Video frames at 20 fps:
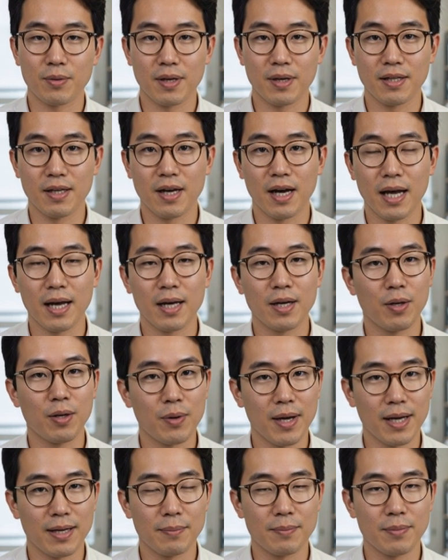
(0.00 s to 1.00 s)
whether
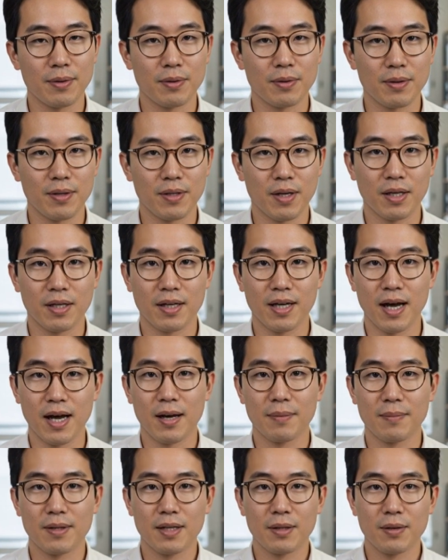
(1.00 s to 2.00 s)
Io-like moons are
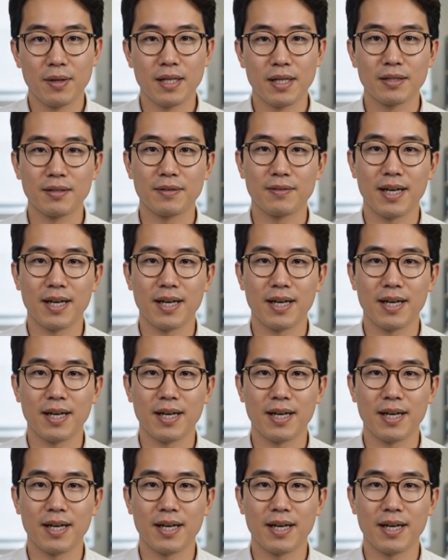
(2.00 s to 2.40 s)
common around